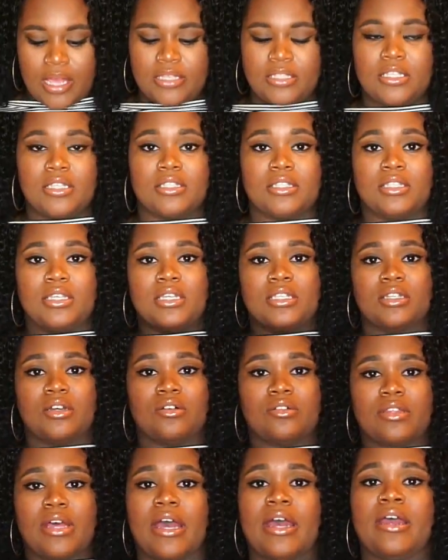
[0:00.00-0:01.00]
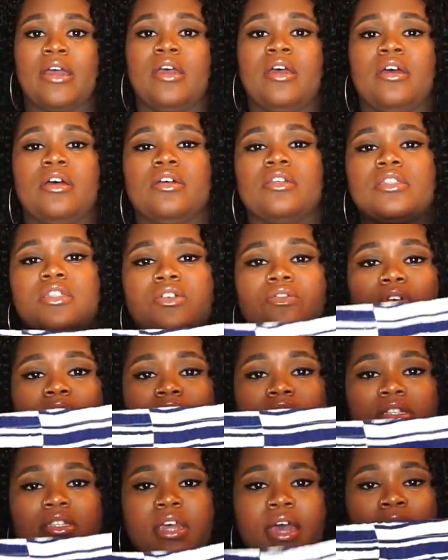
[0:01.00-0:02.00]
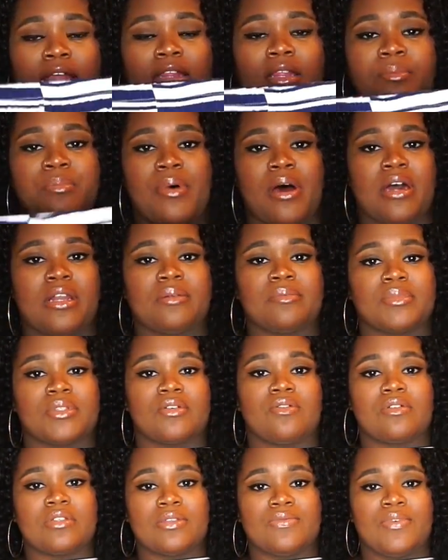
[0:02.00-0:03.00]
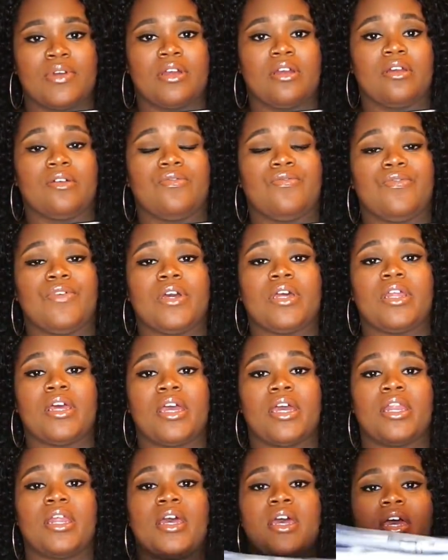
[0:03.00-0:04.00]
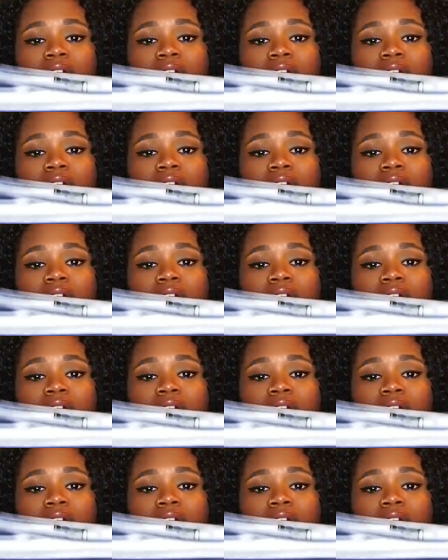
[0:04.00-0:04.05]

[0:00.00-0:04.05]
has this detail that scrunches at the bottom so it's very fitted.